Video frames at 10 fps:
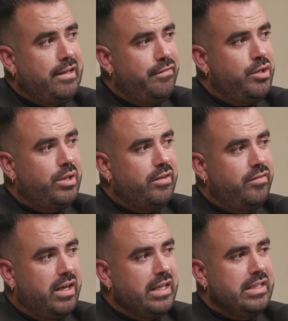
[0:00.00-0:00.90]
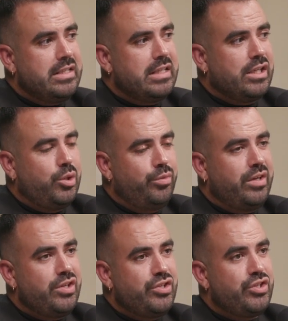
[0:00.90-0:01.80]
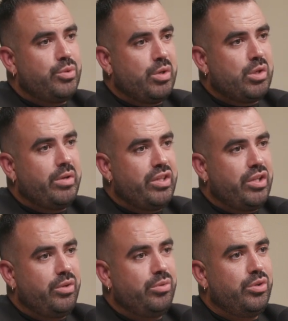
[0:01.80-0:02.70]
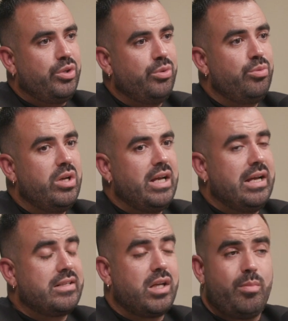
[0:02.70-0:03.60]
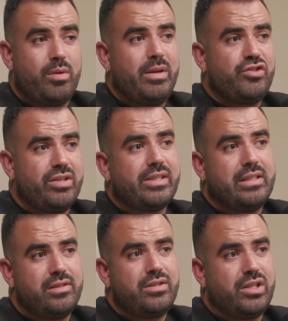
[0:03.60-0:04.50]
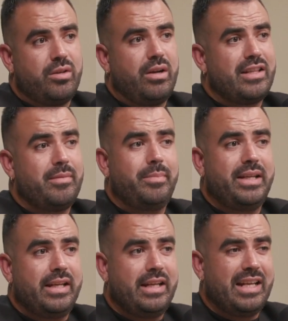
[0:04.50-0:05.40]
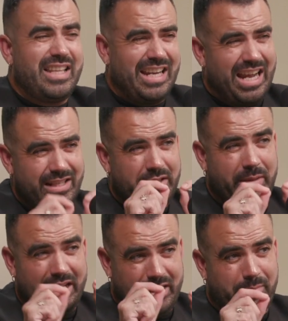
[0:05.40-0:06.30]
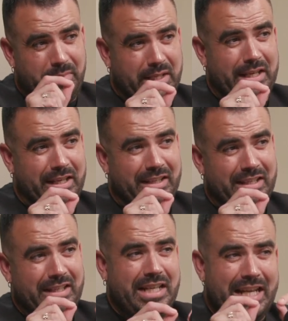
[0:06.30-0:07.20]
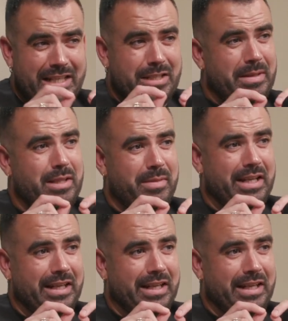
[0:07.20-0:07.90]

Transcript: if you can find a co-founder to work with you who has complementary skills to you at the beginning, and it has to be at the beginning. It has to be at the